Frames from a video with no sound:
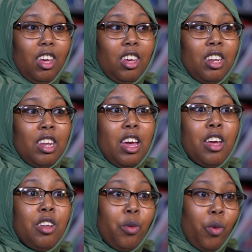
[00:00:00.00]
in
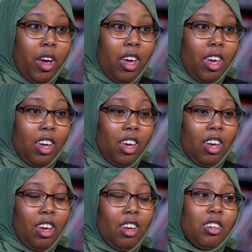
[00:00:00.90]
any way,
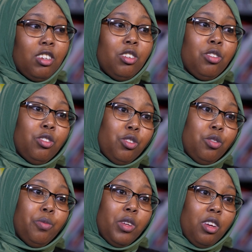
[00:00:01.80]
you
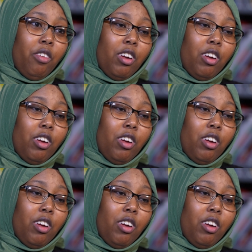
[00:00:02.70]
should be a